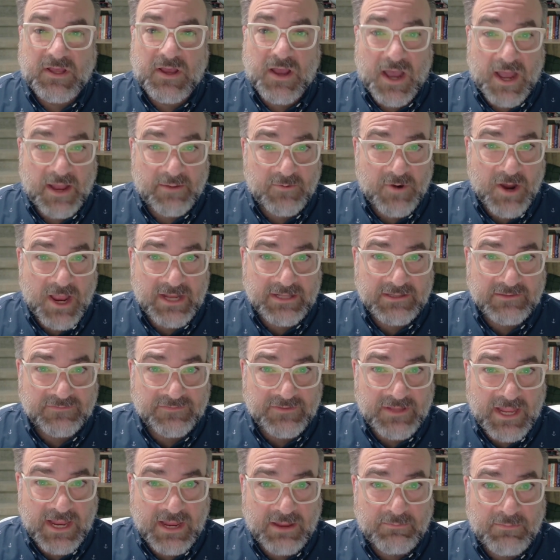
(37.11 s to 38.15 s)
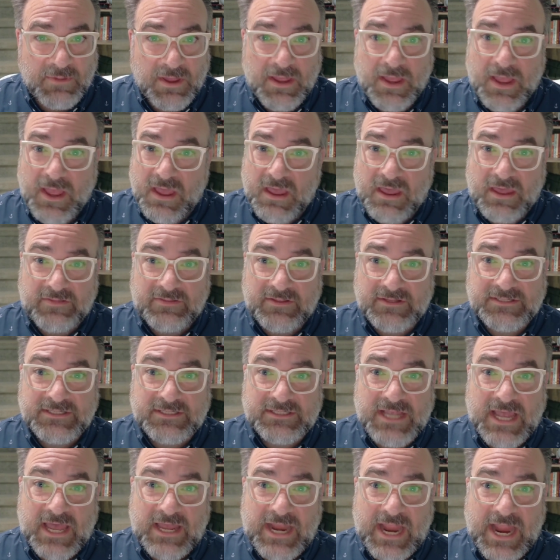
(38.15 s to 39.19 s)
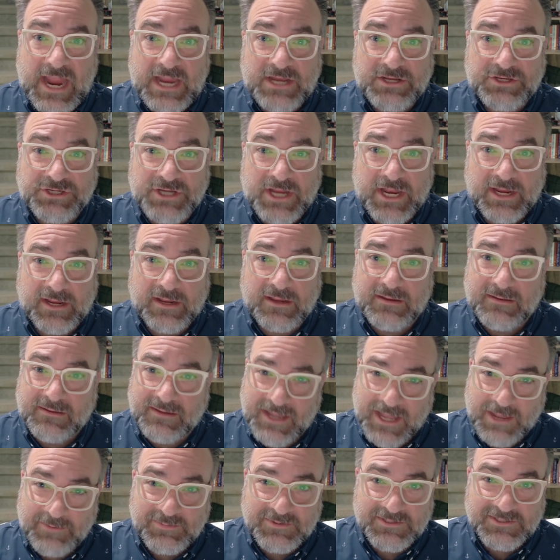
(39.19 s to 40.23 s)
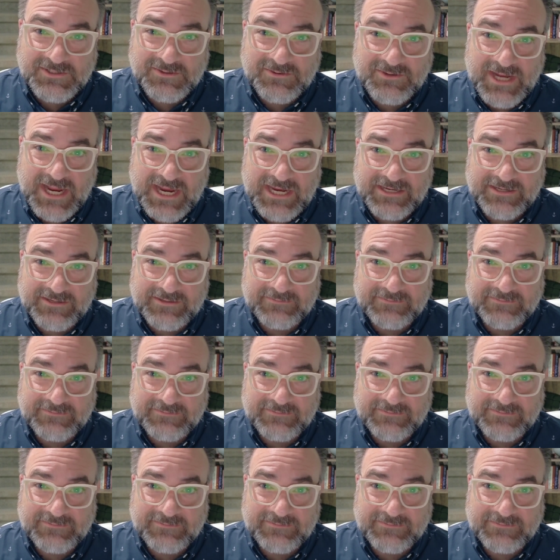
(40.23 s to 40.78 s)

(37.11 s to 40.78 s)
I'm Ryan LaFlamme, and this is How to Handshake, Episode 8.